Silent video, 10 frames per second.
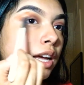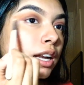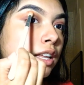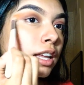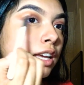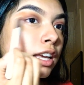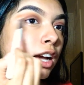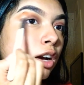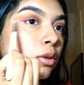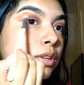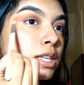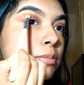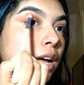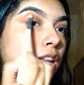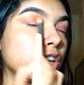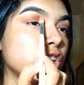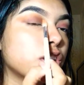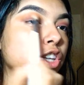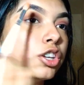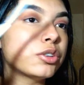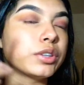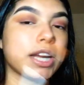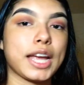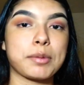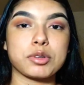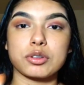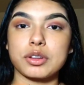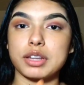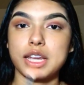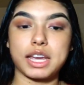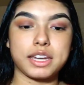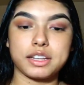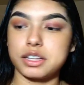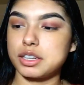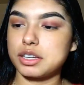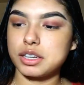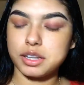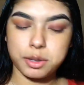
And I like how this palette, you can create absolutely any look,